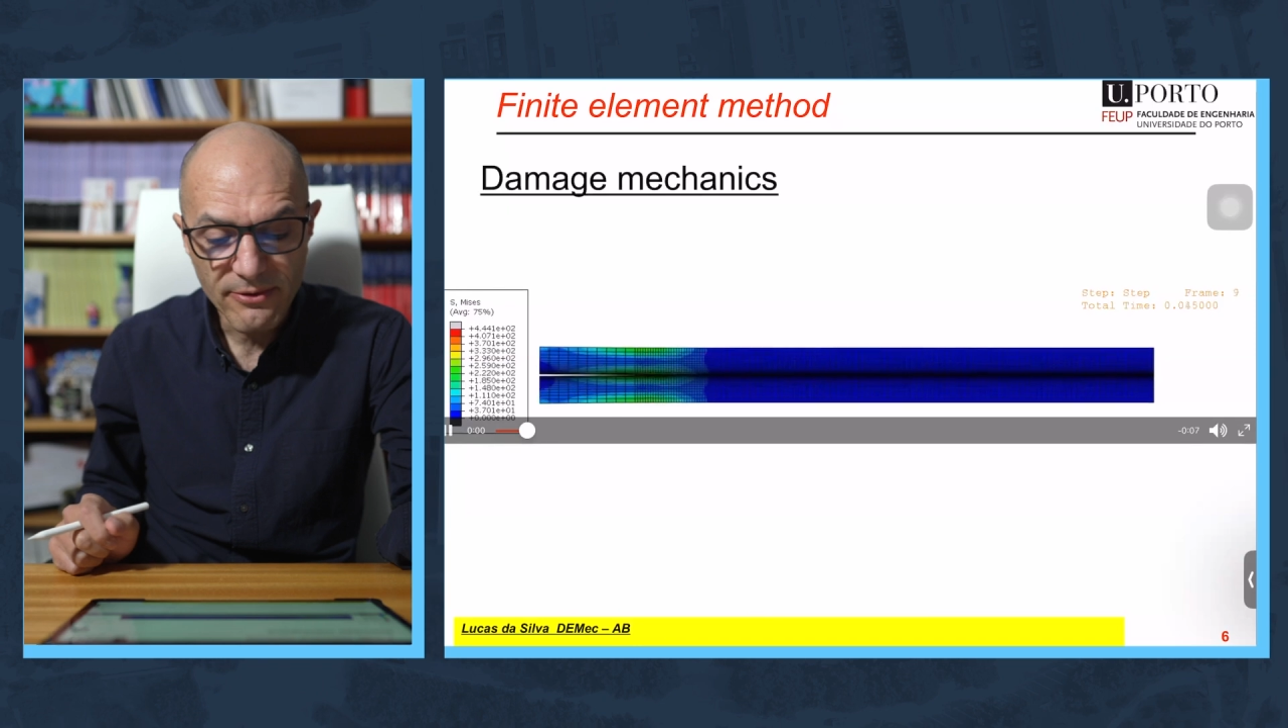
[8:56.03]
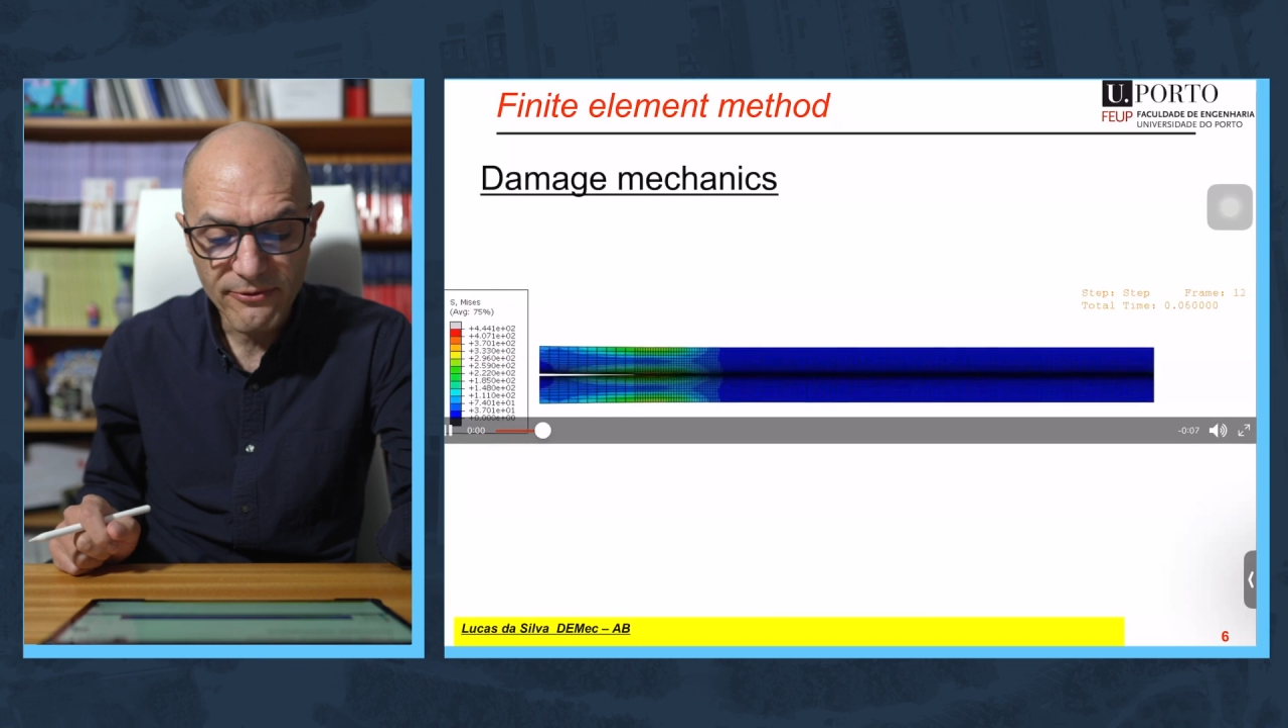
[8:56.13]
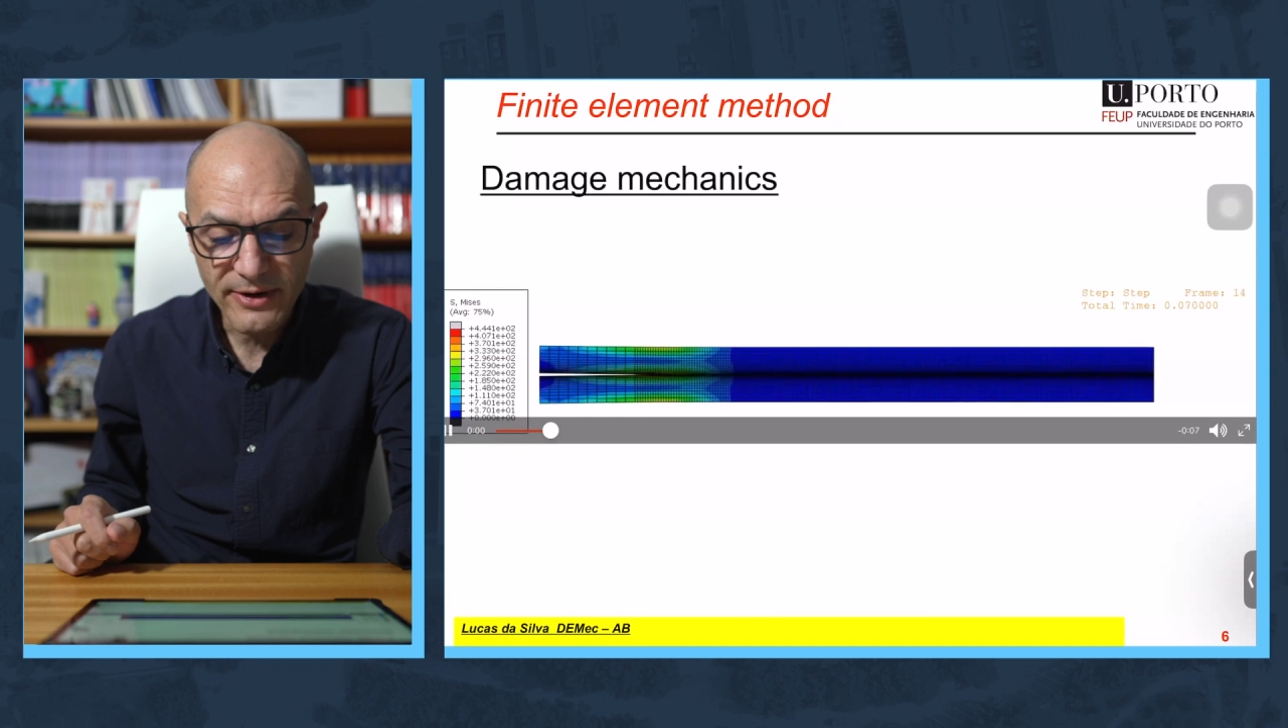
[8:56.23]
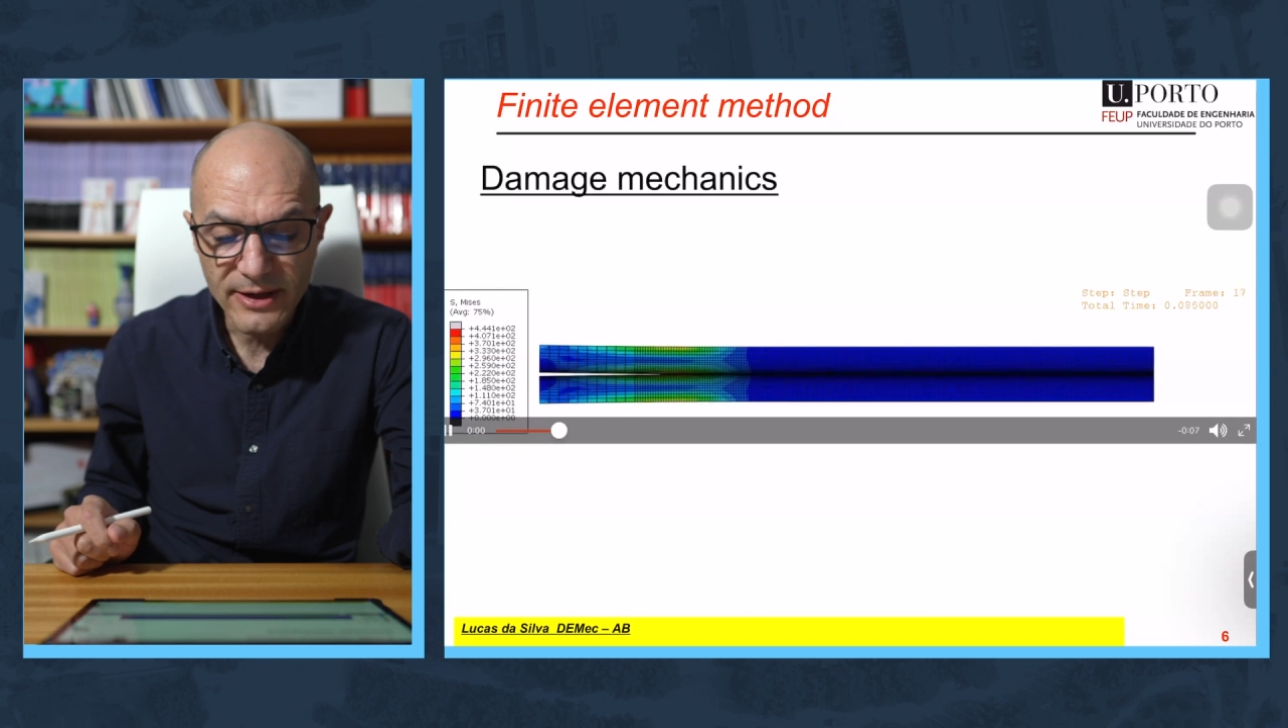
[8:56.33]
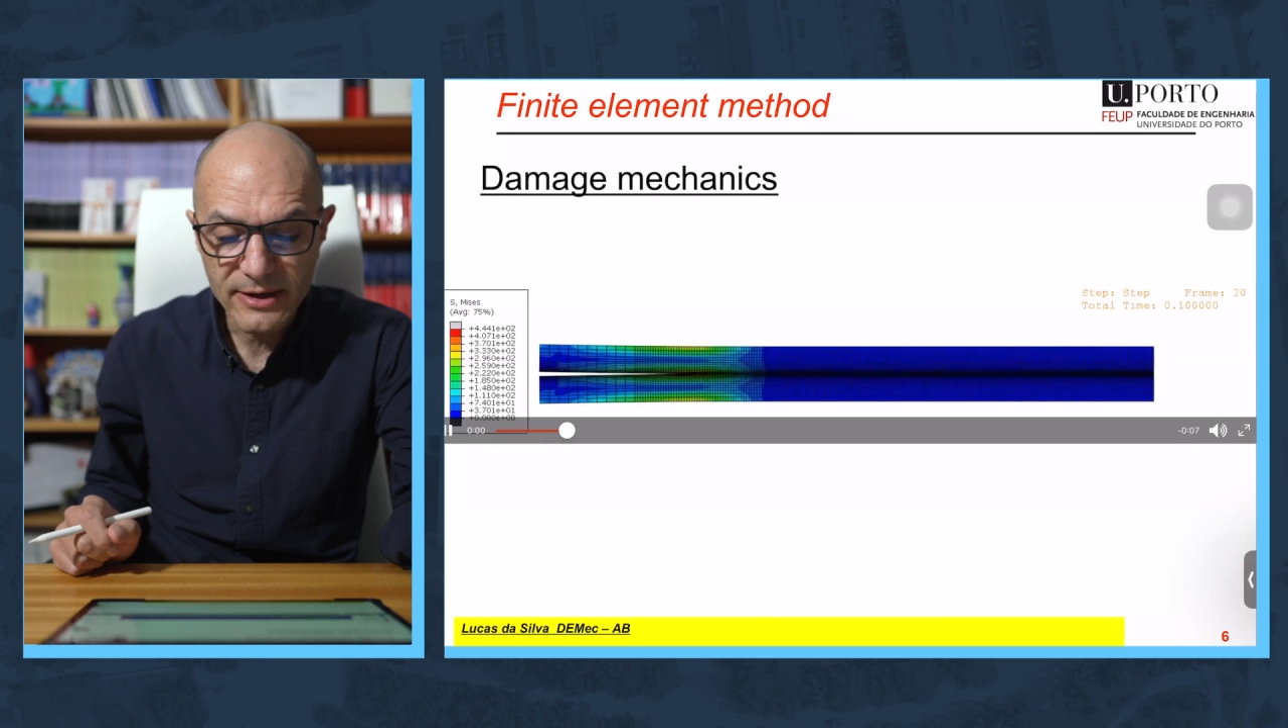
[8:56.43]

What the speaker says: very